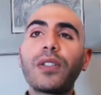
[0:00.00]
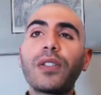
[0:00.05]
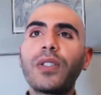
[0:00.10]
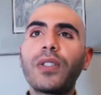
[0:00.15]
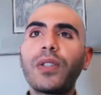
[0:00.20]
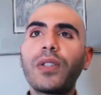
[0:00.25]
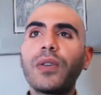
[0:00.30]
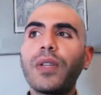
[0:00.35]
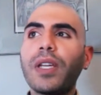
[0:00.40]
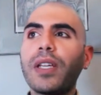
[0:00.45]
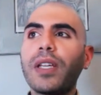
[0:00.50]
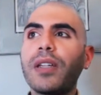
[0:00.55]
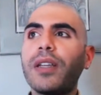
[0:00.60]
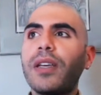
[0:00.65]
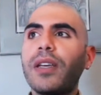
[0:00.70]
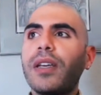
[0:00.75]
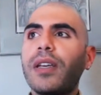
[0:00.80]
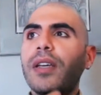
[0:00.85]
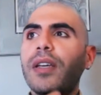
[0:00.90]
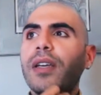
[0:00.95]
student,
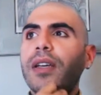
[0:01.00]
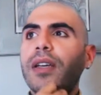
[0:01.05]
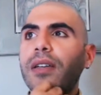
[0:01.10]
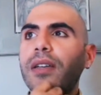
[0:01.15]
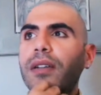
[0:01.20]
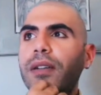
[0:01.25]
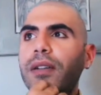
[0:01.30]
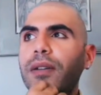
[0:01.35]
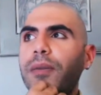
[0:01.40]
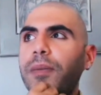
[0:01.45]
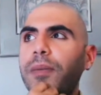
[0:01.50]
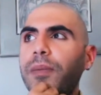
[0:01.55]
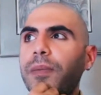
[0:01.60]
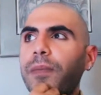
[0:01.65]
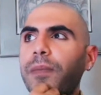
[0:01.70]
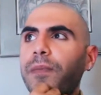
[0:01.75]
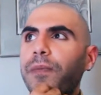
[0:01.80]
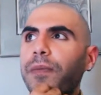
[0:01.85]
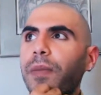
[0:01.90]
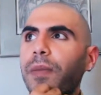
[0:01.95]

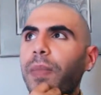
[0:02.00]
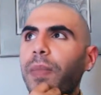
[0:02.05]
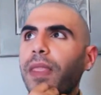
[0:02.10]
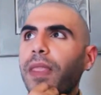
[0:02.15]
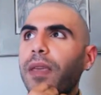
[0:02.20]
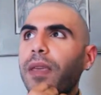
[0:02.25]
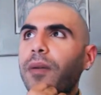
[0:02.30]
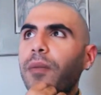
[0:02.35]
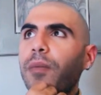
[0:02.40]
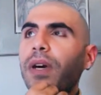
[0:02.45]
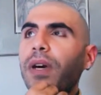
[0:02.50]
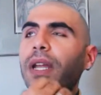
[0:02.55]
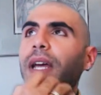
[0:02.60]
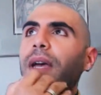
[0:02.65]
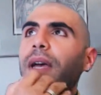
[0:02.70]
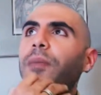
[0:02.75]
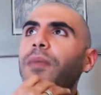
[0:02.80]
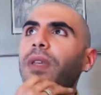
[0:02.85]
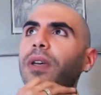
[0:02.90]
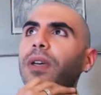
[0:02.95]
but
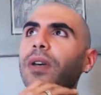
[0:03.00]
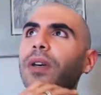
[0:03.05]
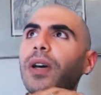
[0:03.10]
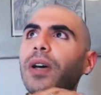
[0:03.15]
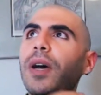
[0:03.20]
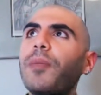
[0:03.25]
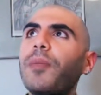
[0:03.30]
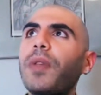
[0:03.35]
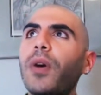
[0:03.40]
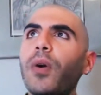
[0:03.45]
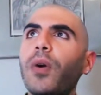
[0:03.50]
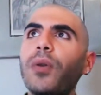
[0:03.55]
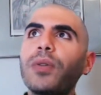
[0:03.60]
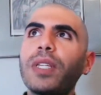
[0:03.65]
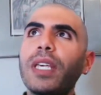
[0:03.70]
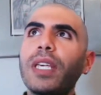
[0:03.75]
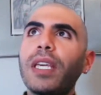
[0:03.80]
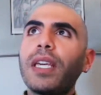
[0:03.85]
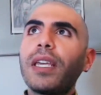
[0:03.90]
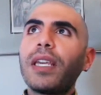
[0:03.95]
I'm the
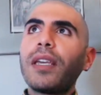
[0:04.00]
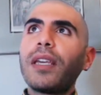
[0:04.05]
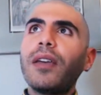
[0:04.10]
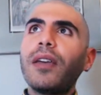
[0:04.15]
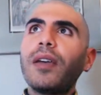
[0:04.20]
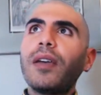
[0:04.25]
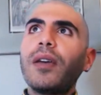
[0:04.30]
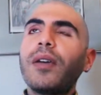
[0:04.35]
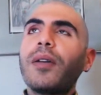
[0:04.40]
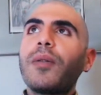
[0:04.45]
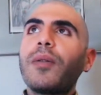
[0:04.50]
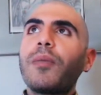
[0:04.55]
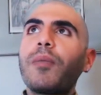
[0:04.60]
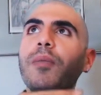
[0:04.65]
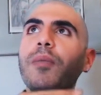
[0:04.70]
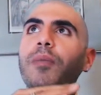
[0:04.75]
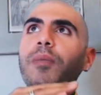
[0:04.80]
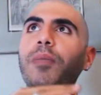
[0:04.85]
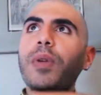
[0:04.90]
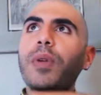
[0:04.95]
only
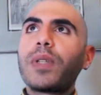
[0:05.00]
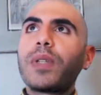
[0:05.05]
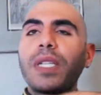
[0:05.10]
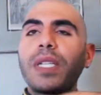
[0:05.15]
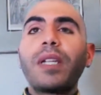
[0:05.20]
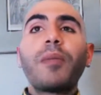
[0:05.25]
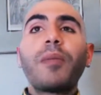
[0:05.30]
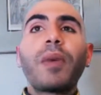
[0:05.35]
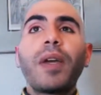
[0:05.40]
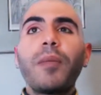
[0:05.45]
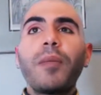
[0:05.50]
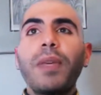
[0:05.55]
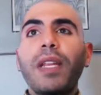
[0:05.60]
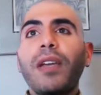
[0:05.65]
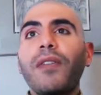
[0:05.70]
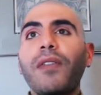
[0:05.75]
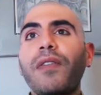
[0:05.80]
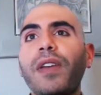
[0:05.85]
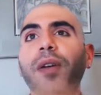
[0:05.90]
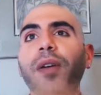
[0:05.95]
person in my
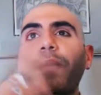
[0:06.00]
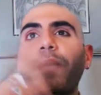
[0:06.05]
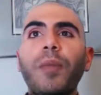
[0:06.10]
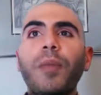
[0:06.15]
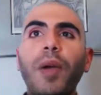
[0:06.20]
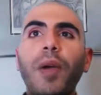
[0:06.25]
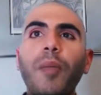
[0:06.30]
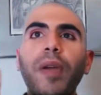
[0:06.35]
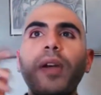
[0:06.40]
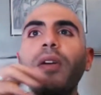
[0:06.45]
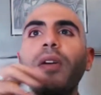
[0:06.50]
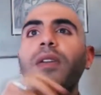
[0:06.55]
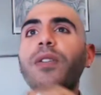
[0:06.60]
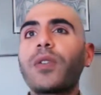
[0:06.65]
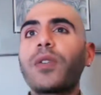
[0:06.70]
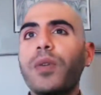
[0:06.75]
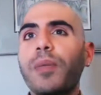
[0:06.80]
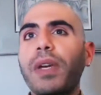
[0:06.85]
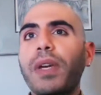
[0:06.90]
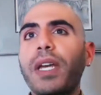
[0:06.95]
immediate family, my parents
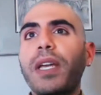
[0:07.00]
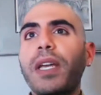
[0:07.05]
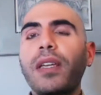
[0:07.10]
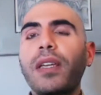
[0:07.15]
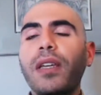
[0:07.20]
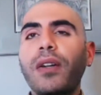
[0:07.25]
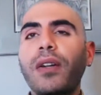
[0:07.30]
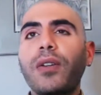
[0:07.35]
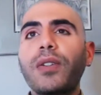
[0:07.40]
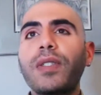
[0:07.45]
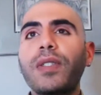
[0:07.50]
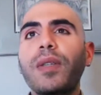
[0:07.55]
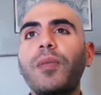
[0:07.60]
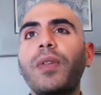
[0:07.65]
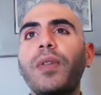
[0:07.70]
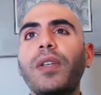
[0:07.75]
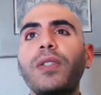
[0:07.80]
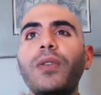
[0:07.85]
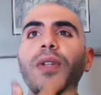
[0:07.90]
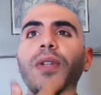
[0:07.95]
or my younger
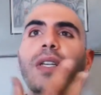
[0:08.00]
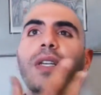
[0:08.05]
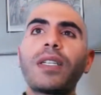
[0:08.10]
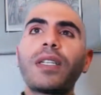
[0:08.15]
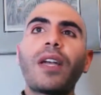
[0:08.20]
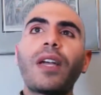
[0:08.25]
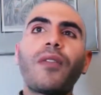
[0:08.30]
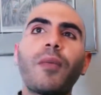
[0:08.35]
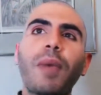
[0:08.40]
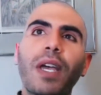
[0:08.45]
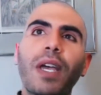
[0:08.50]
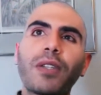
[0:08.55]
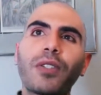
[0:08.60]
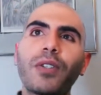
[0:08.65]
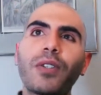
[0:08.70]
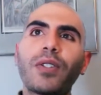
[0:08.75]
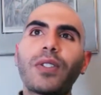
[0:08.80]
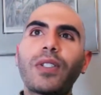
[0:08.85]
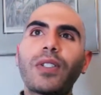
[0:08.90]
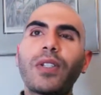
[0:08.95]
siblings, who doesn't have a
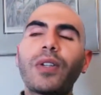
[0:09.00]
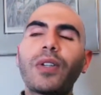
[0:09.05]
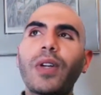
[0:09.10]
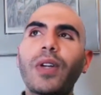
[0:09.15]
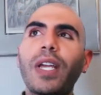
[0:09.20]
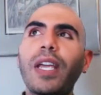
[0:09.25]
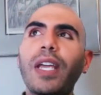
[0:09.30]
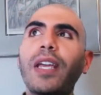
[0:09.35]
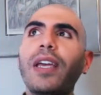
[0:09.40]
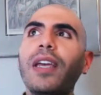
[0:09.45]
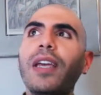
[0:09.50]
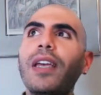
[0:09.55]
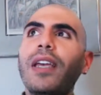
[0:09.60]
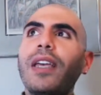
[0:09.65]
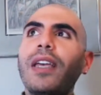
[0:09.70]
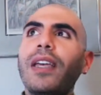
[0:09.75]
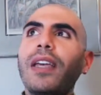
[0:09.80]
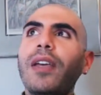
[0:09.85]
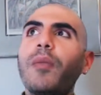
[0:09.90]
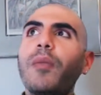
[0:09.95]
master's degree.
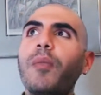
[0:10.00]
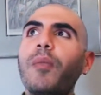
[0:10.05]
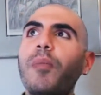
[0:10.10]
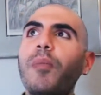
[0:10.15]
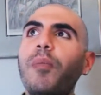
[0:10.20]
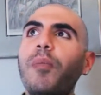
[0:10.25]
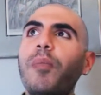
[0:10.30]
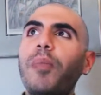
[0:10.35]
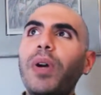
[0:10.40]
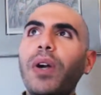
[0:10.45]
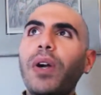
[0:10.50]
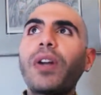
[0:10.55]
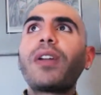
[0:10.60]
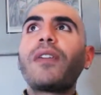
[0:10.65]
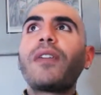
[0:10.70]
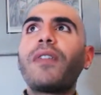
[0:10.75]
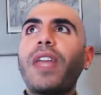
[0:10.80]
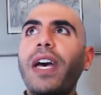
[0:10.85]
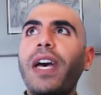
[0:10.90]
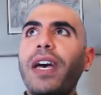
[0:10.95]
And part
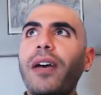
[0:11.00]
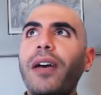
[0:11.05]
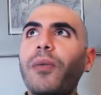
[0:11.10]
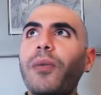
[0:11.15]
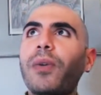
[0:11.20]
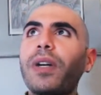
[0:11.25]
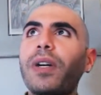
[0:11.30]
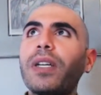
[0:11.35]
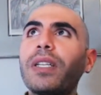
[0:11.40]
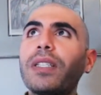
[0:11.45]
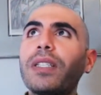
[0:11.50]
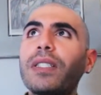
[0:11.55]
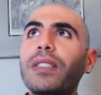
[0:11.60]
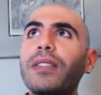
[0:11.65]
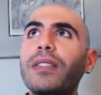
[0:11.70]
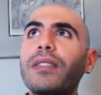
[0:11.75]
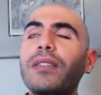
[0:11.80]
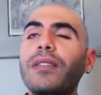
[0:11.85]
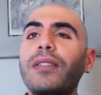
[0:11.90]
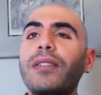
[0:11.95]
of that was
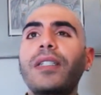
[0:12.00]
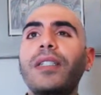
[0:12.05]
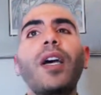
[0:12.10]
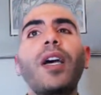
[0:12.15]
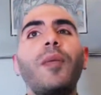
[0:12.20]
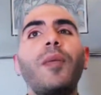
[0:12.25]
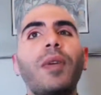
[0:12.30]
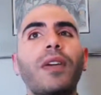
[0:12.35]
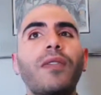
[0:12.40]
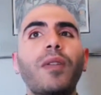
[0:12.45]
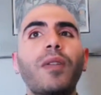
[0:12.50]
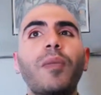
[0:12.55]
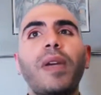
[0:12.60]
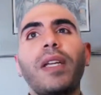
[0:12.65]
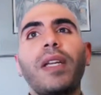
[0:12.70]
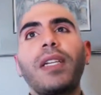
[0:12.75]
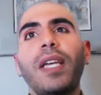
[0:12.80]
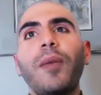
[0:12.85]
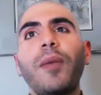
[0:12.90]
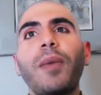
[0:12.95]
timing of the
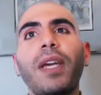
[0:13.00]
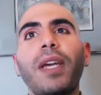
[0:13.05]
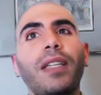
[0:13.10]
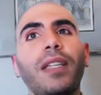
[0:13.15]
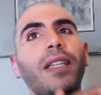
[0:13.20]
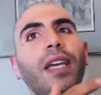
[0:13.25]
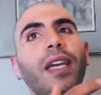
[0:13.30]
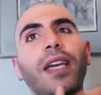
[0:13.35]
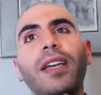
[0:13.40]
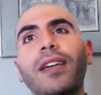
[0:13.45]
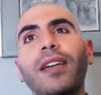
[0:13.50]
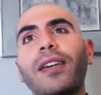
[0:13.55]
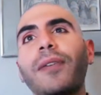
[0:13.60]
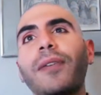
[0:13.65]
pandemic and like